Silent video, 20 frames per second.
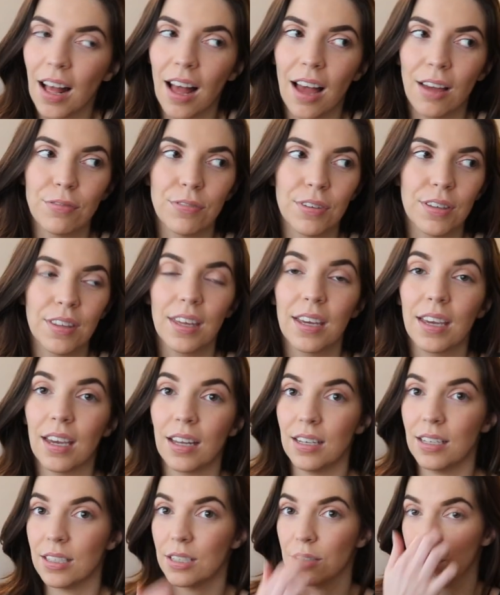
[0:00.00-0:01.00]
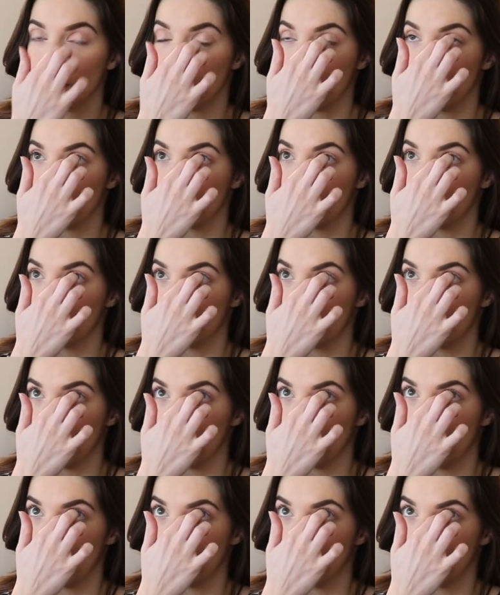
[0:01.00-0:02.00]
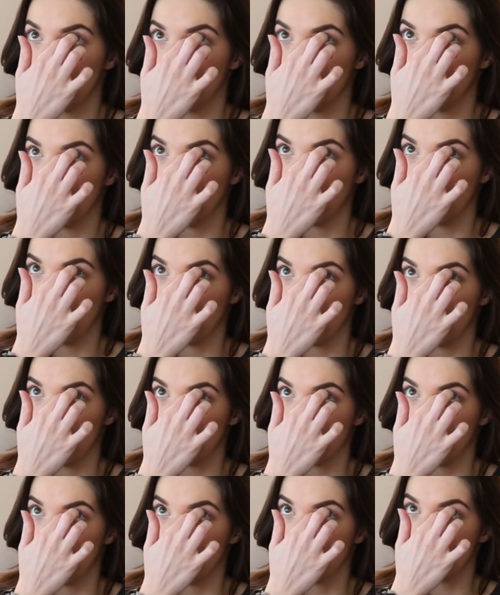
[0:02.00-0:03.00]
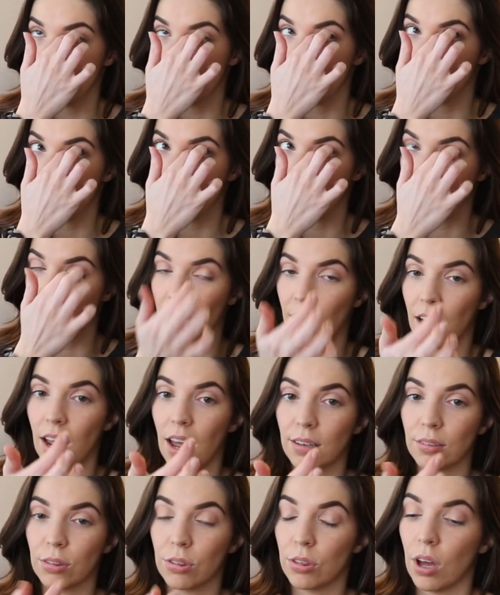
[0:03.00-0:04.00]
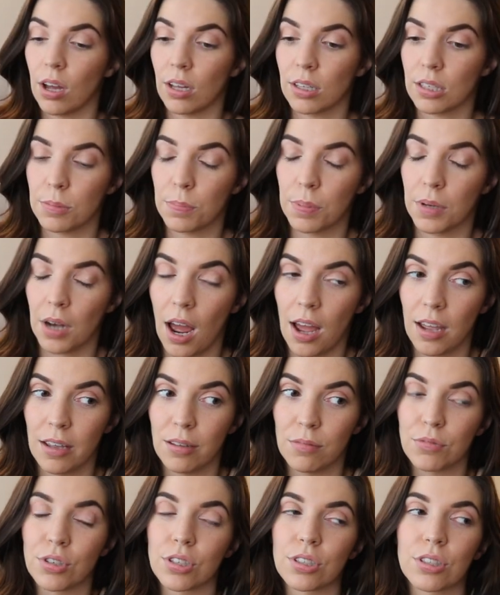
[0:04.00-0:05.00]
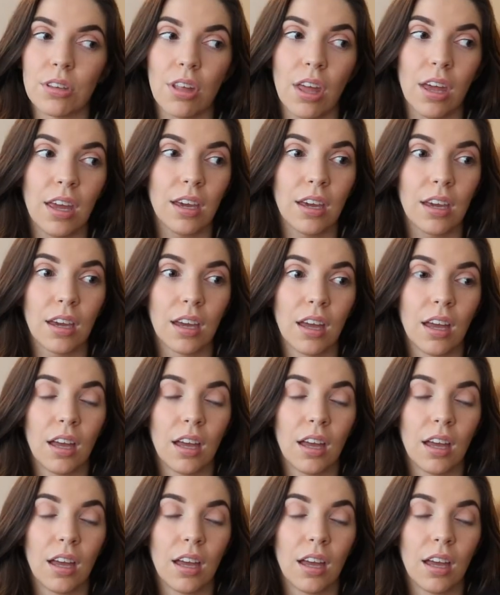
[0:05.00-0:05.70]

I feel like I need to finish this book and formulate my thoughts. I thought that I had thoughts, but I am just like,